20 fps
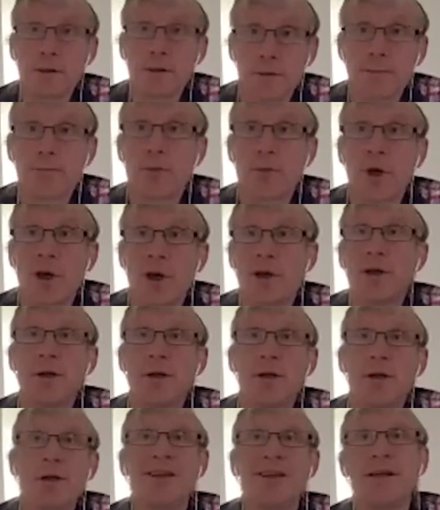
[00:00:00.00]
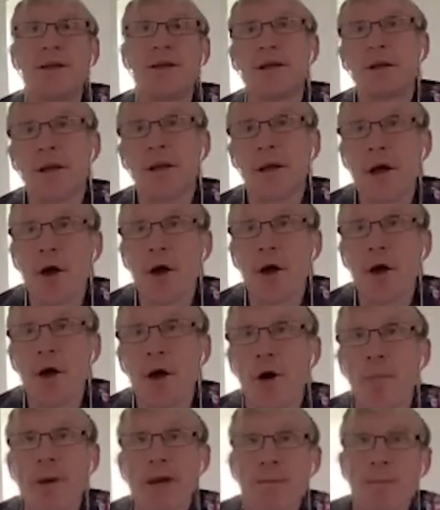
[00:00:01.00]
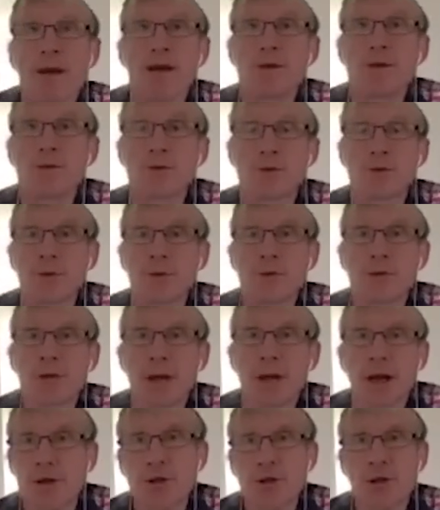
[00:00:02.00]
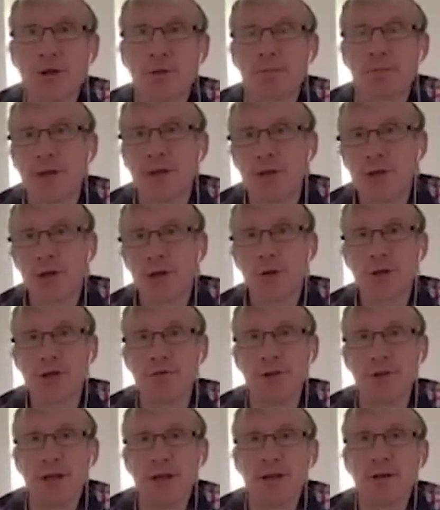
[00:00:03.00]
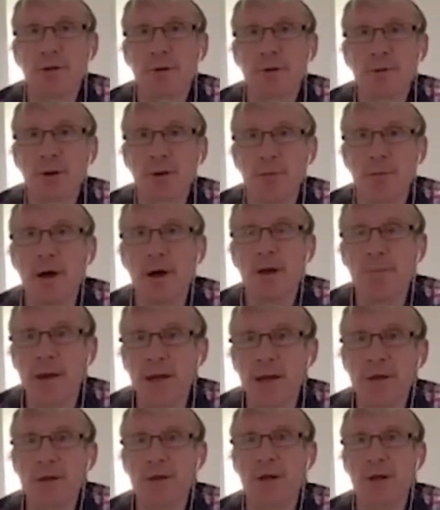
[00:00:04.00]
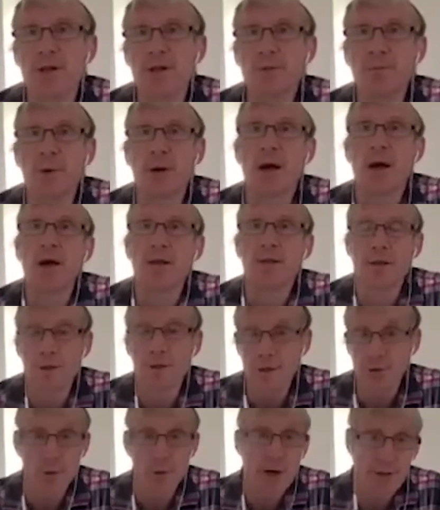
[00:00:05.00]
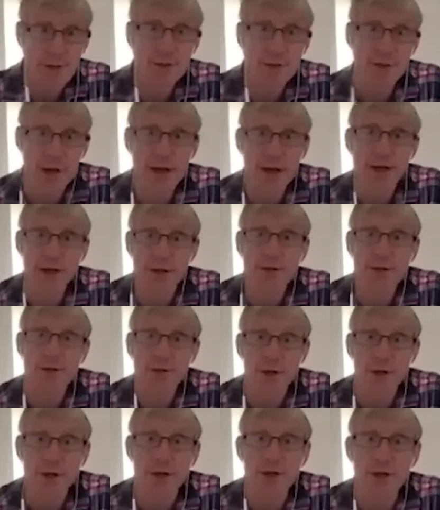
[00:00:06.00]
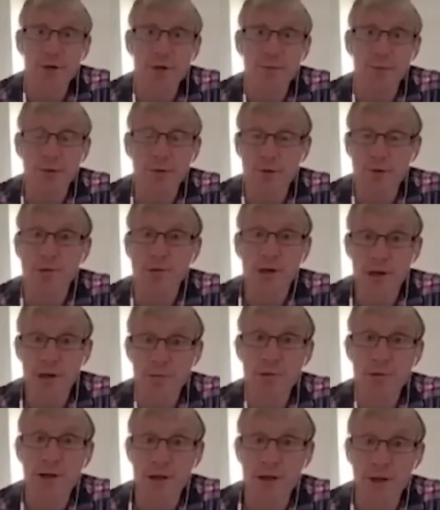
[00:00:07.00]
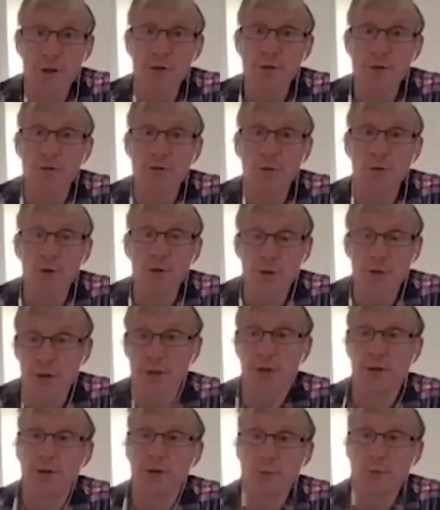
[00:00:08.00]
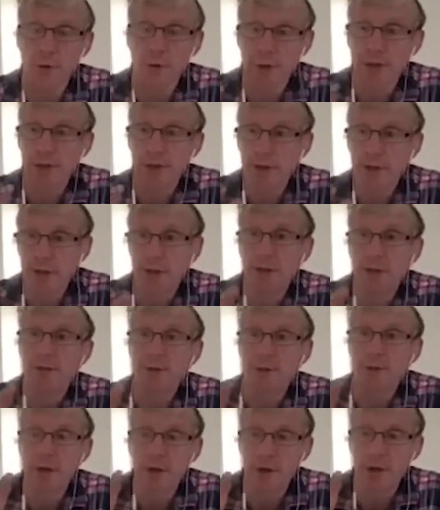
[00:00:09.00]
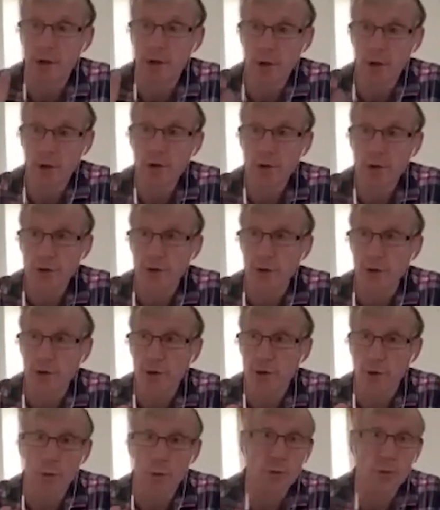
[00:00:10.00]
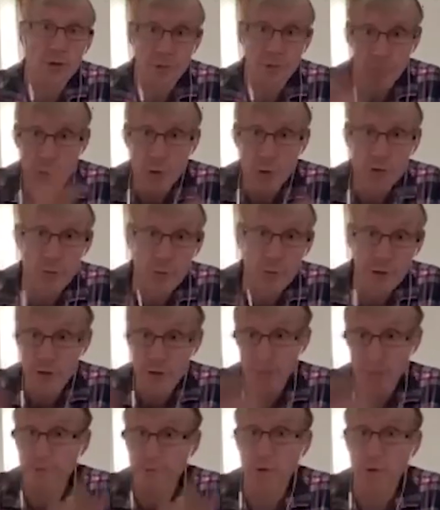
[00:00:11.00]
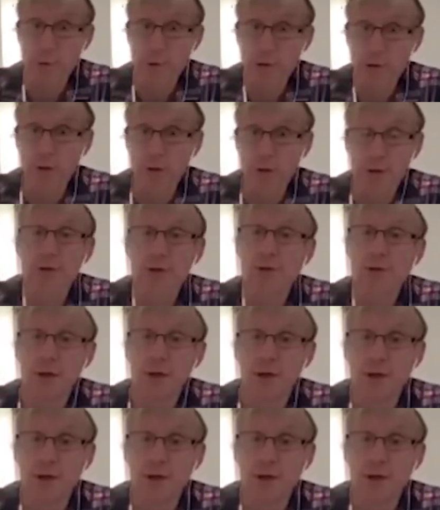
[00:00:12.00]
No, I mean, it makes intuitively it might make sense, but this is where this tagging study was really, really useful, because what it did was it looked at all the movements of the birds,